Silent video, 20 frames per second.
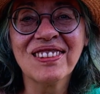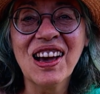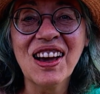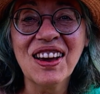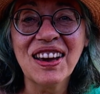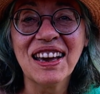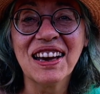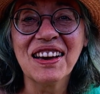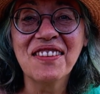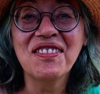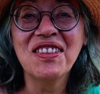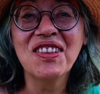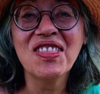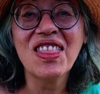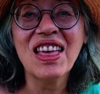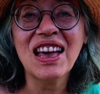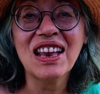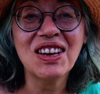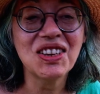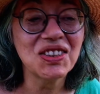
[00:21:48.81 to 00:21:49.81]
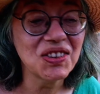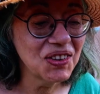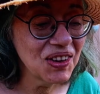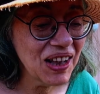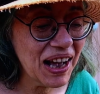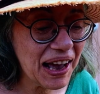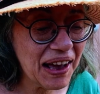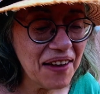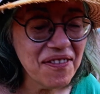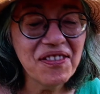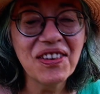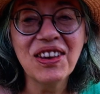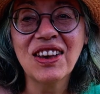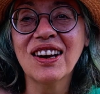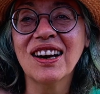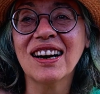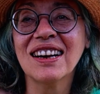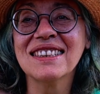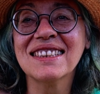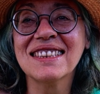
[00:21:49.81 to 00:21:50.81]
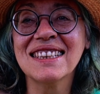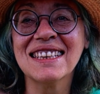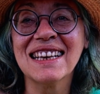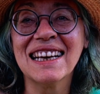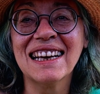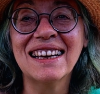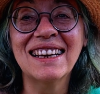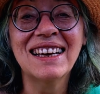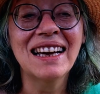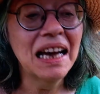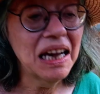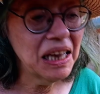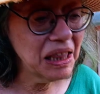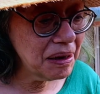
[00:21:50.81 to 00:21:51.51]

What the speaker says: Okay, well that is all I have for you guys today.